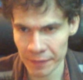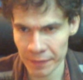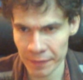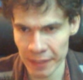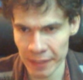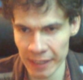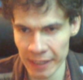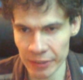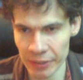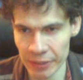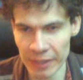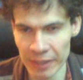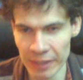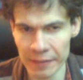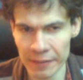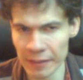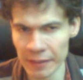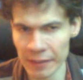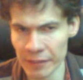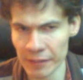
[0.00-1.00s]
And you
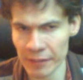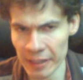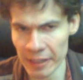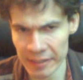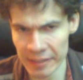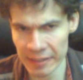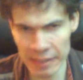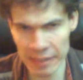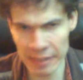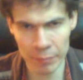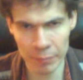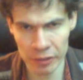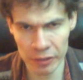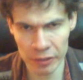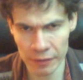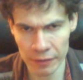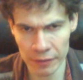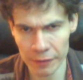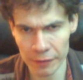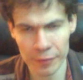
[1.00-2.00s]
have
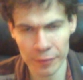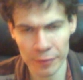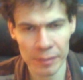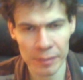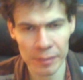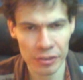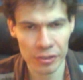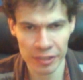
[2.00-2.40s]
examples of the different missions